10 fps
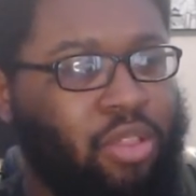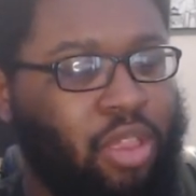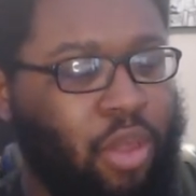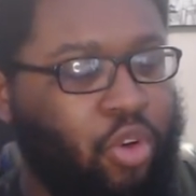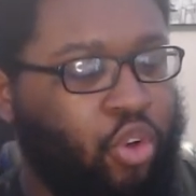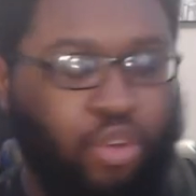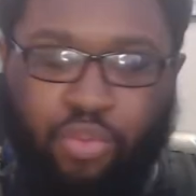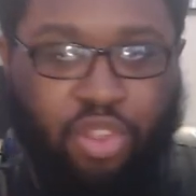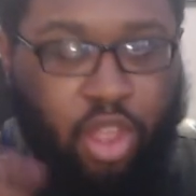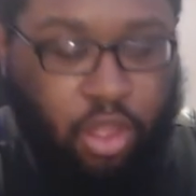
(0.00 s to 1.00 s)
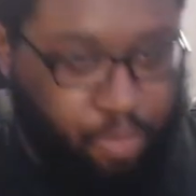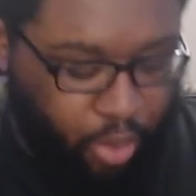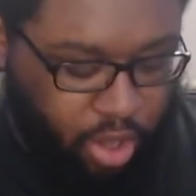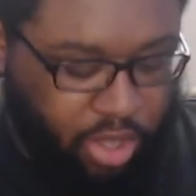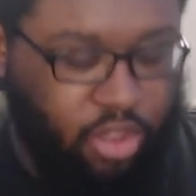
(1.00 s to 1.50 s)
they were of course were selling
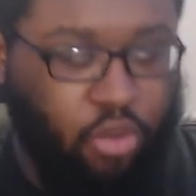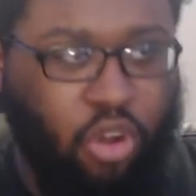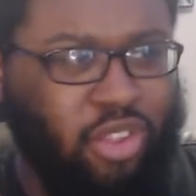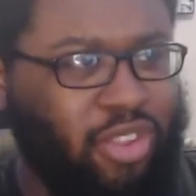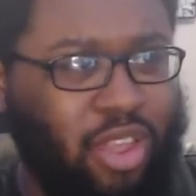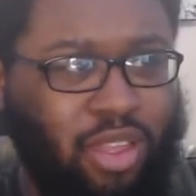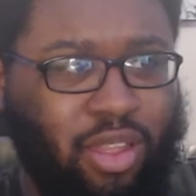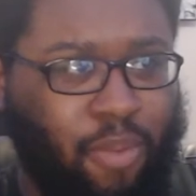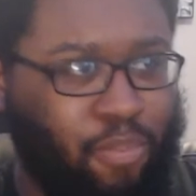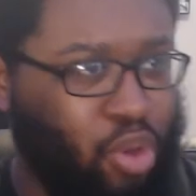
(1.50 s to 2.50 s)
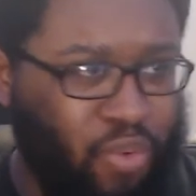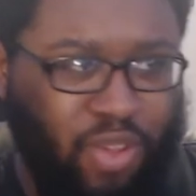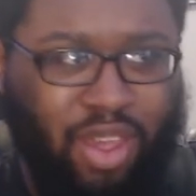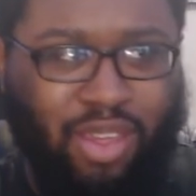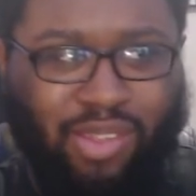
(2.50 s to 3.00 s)
books they were also selling like
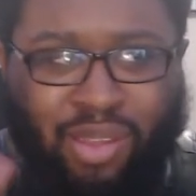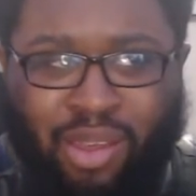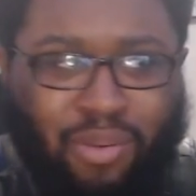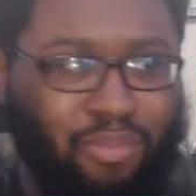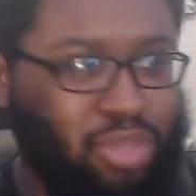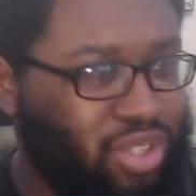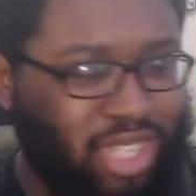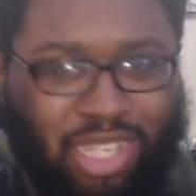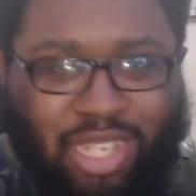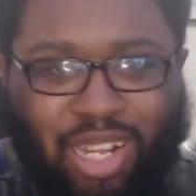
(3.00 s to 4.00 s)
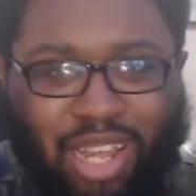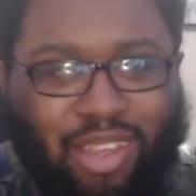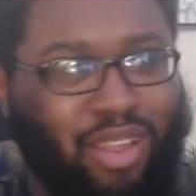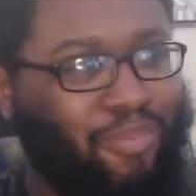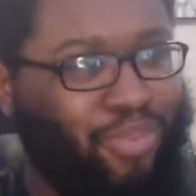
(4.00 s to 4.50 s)
movies music
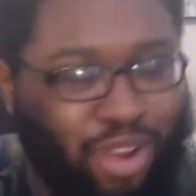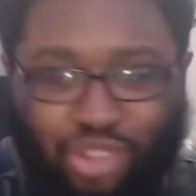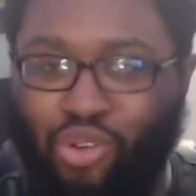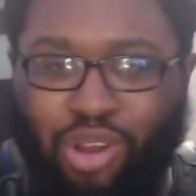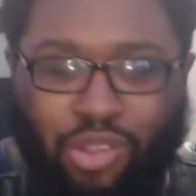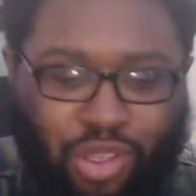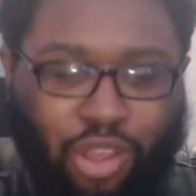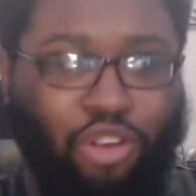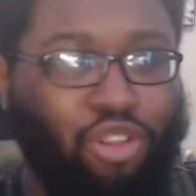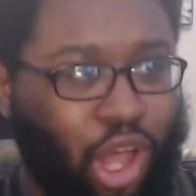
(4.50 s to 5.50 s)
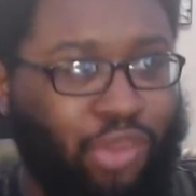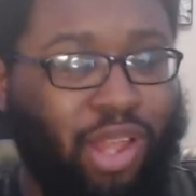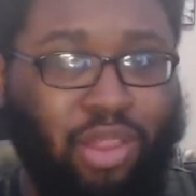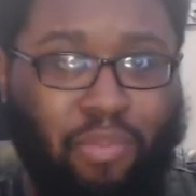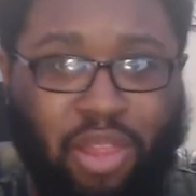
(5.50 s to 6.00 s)
cds i'm pretty sure they're selling clothes
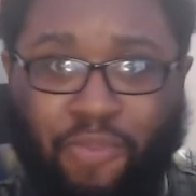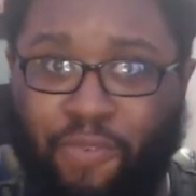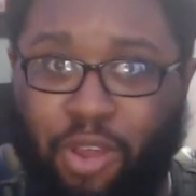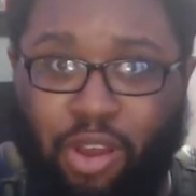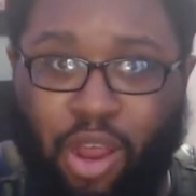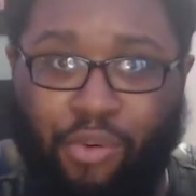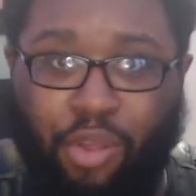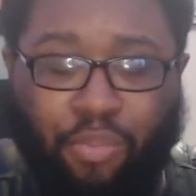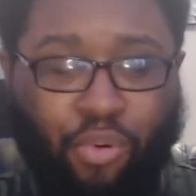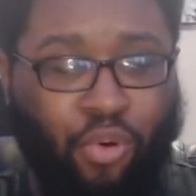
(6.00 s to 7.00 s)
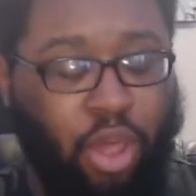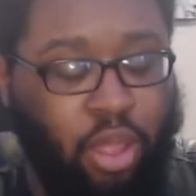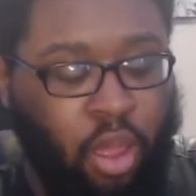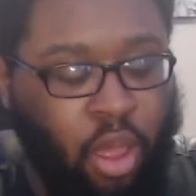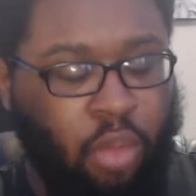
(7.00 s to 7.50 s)
at the motherfucker at one
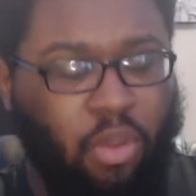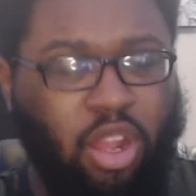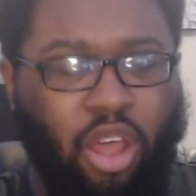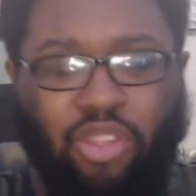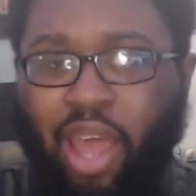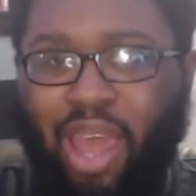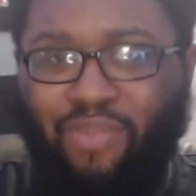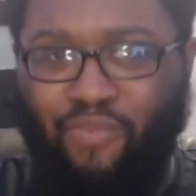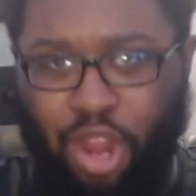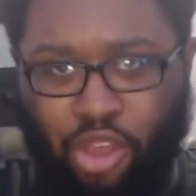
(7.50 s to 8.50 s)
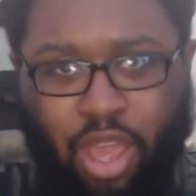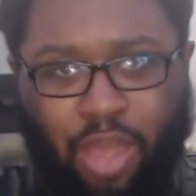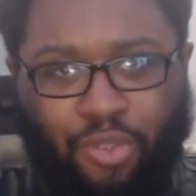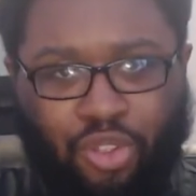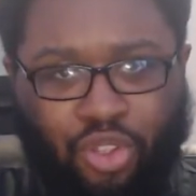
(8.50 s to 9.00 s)
point and they also had video
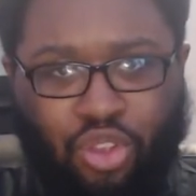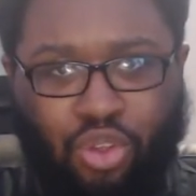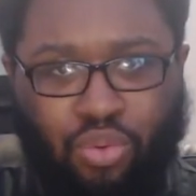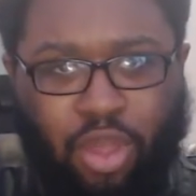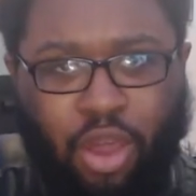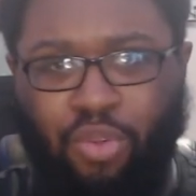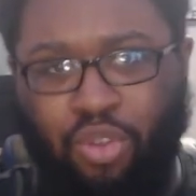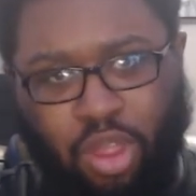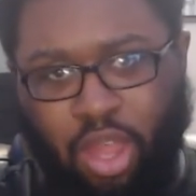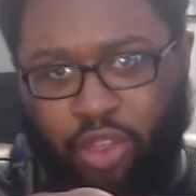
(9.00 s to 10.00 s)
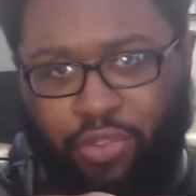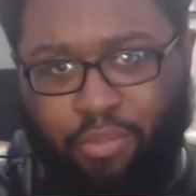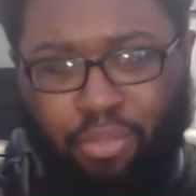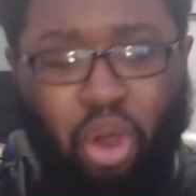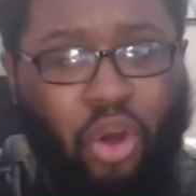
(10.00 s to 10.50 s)
games too that was only like a
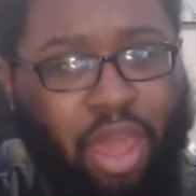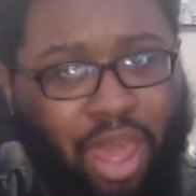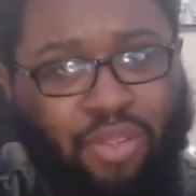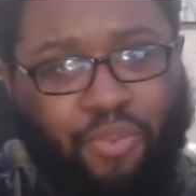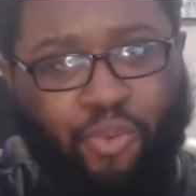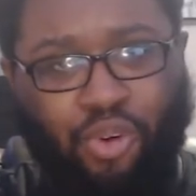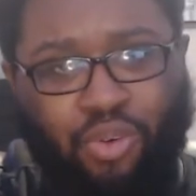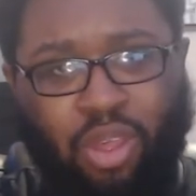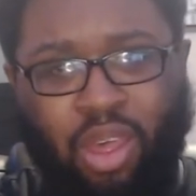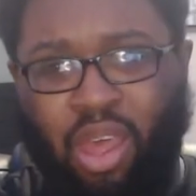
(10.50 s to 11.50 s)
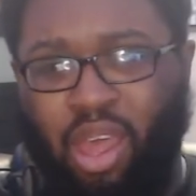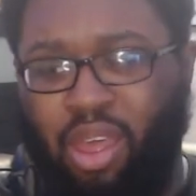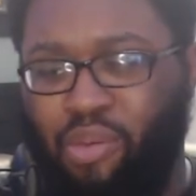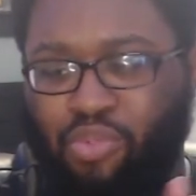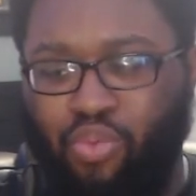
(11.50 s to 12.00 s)
small handful
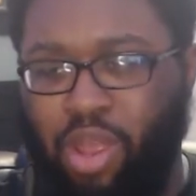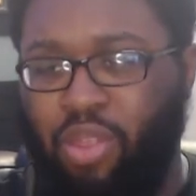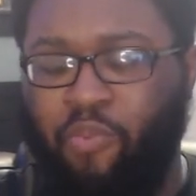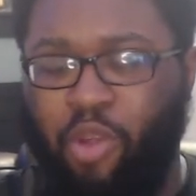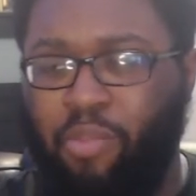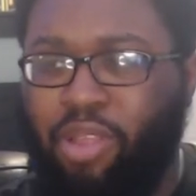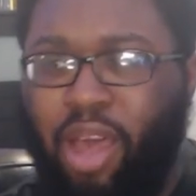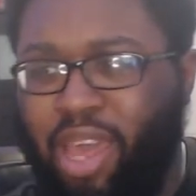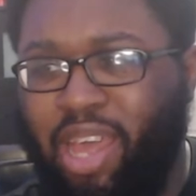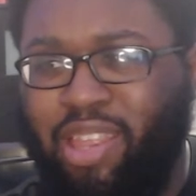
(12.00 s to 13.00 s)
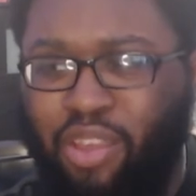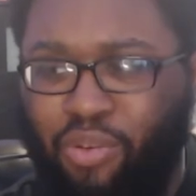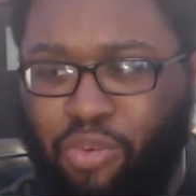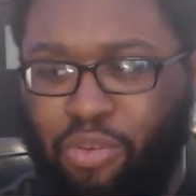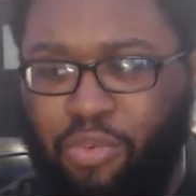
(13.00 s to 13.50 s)
it was ranging from like i
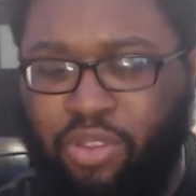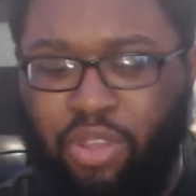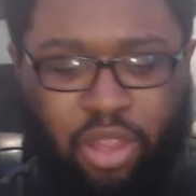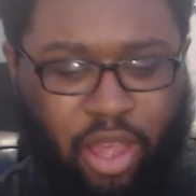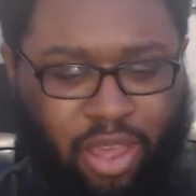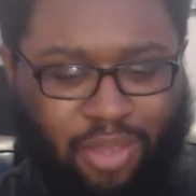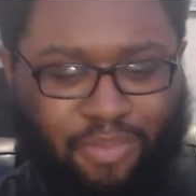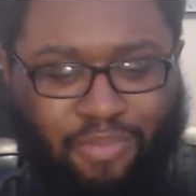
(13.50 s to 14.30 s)
think what was it like